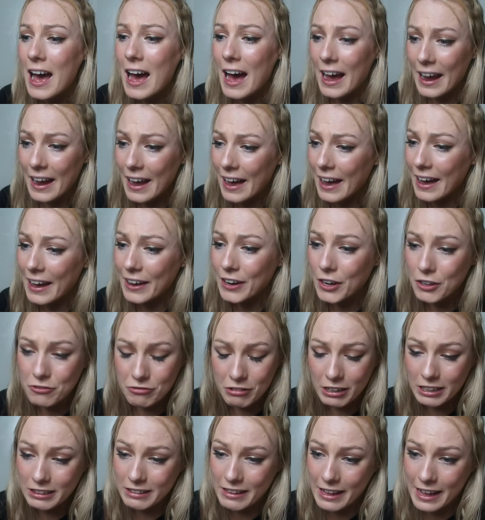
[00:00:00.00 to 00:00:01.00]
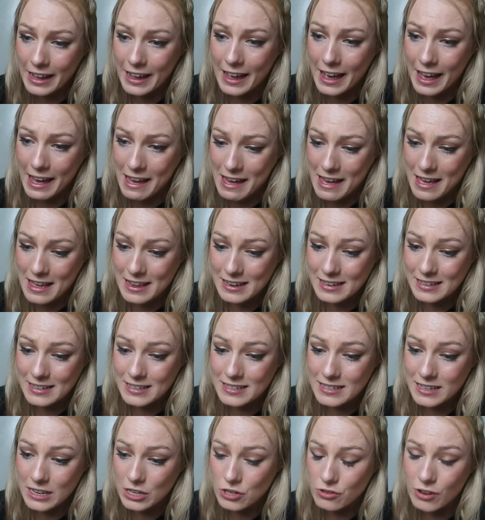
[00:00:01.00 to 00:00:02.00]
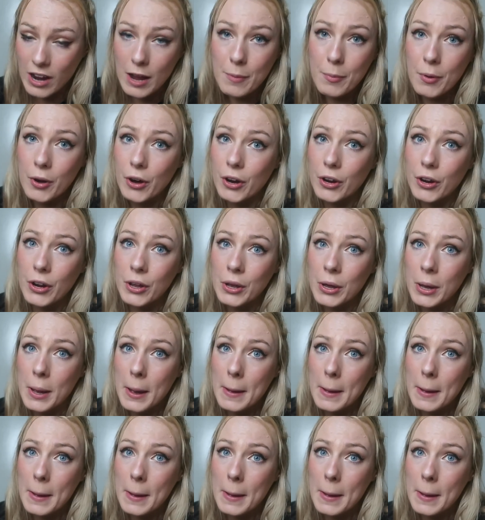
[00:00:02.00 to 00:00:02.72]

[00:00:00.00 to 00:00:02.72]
I had a ring light and a tripod